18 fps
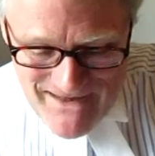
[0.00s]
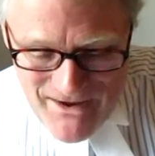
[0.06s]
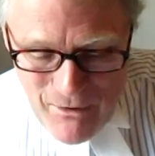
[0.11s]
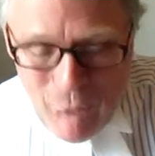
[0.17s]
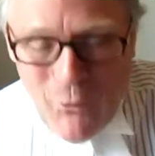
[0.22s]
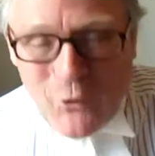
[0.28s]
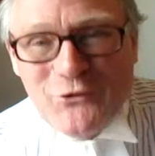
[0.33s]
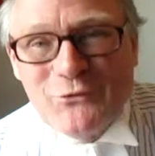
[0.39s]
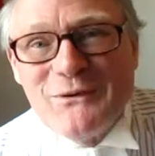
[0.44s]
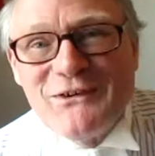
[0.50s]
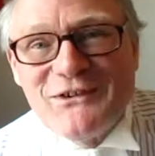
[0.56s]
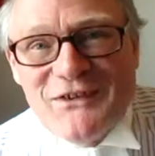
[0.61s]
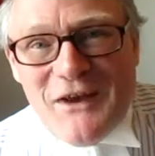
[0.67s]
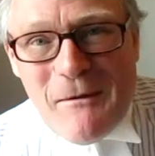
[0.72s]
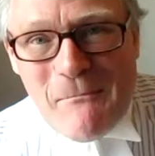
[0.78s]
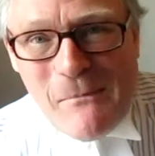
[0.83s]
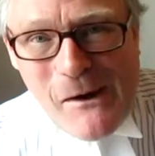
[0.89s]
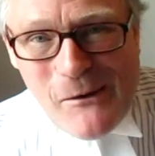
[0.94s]
What do we
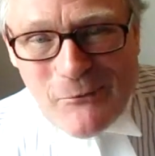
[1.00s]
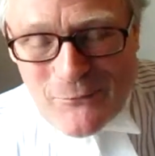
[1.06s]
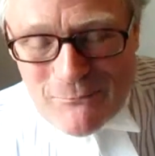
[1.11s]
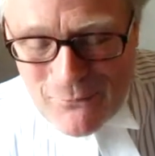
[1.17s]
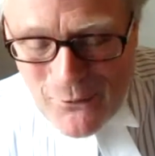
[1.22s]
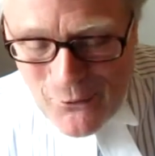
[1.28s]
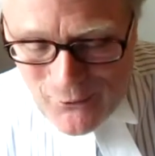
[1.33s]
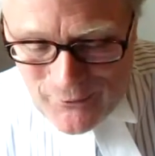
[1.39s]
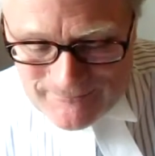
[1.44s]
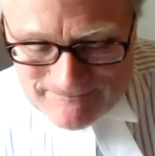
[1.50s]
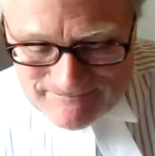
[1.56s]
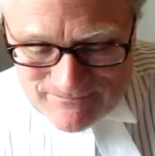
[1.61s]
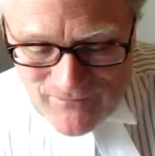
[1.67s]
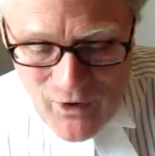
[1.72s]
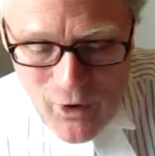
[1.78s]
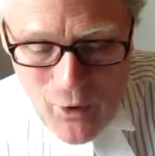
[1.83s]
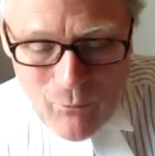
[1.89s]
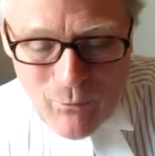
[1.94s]
say about the book?
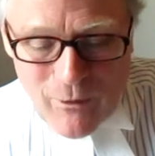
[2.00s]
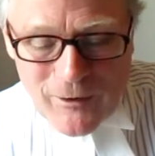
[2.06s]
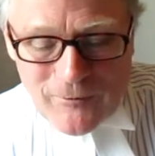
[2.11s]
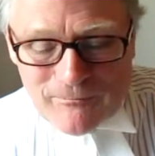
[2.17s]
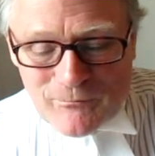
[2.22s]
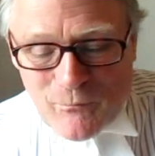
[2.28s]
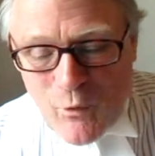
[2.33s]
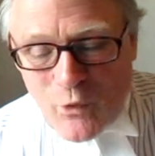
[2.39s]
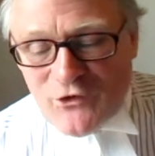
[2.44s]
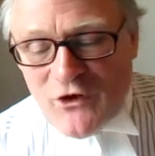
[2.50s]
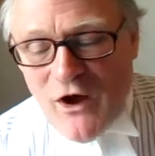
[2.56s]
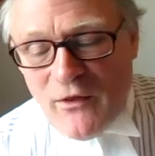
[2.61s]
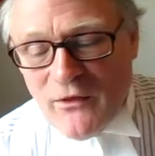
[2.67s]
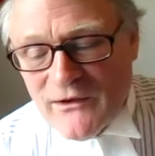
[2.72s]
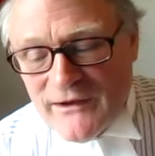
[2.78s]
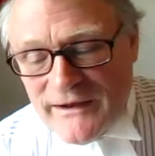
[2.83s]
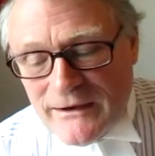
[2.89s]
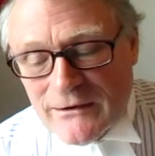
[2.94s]
Well, what are
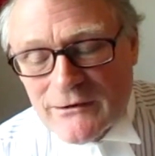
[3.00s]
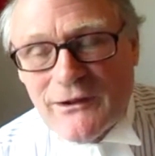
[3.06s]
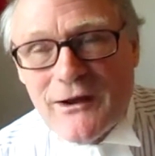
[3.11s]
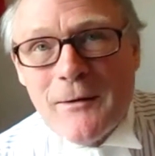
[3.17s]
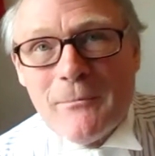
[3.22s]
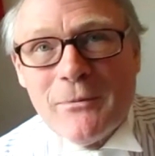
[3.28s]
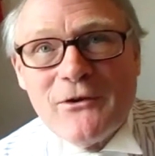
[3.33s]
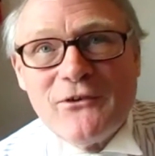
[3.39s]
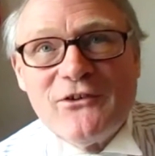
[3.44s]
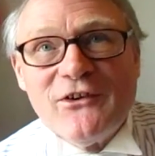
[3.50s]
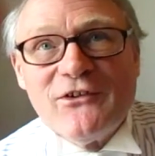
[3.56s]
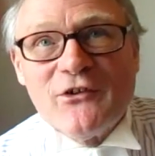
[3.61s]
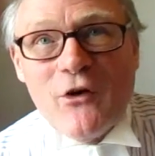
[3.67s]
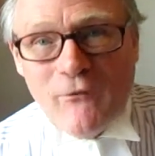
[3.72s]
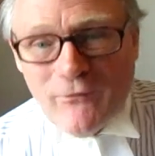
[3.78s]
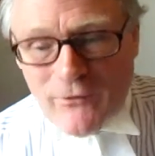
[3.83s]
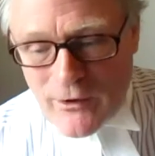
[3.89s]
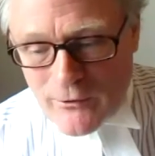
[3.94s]
the legal liabilities
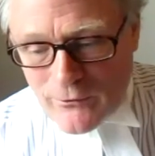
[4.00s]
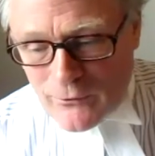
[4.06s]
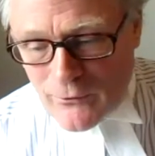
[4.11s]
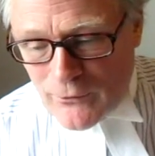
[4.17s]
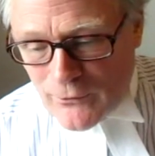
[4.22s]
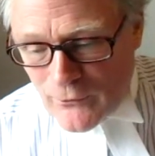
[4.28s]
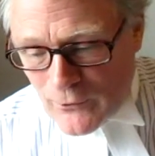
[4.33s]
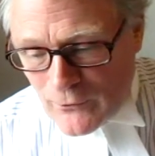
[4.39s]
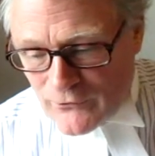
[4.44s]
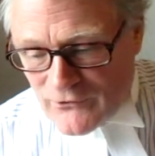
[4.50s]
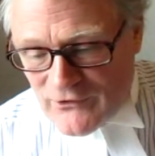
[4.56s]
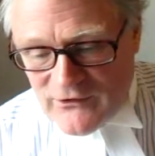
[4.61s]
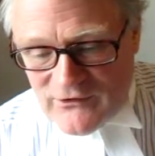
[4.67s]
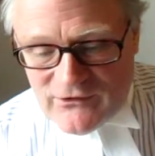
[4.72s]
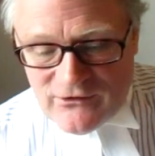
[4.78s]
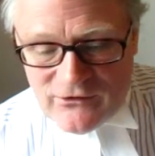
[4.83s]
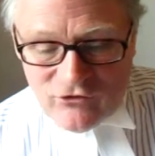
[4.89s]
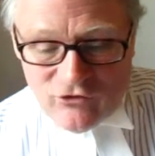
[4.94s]
of local
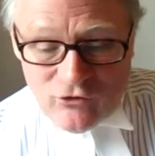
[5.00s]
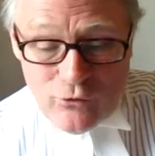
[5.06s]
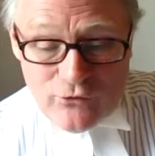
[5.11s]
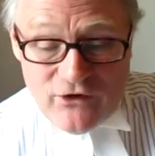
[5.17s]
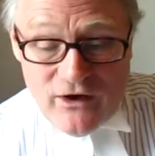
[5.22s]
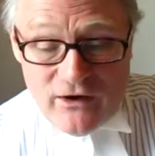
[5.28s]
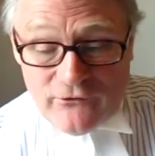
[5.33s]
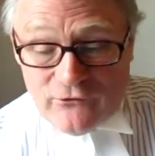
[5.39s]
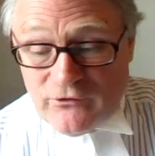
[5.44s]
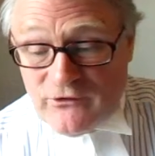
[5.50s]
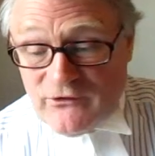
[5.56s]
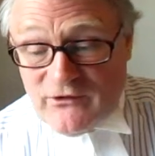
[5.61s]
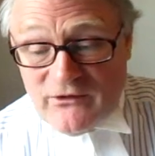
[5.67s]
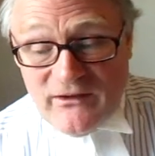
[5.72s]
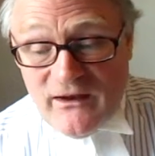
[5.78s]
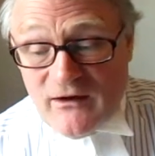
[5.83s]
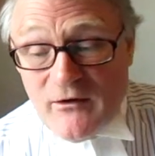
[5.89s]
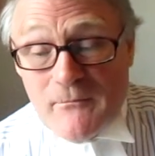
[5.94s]
authorities? The short answer is
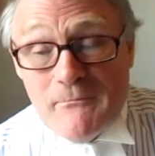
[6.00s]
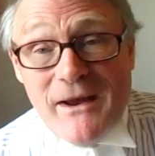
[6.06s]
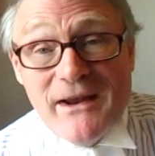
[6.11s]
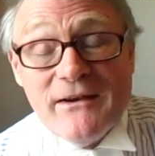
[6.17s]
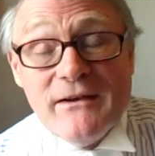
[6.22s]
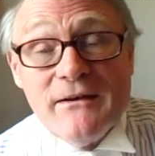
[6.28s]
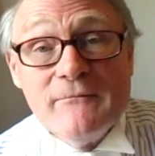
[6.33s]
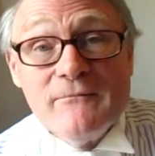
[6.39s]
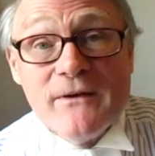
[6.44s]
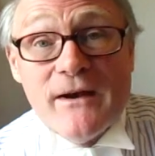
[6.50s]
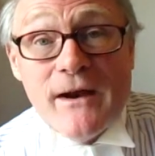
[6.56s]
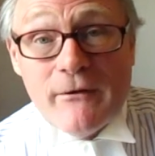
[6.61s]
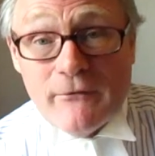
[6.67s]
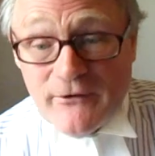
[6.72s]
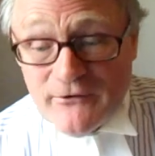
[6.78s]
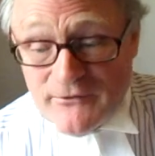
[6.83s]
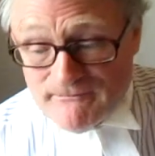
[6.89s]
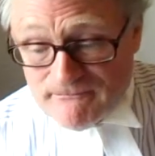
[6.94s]
that there are many and
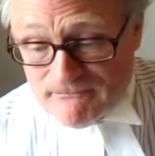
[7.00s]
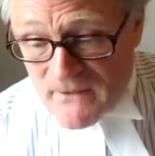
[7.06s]
varied.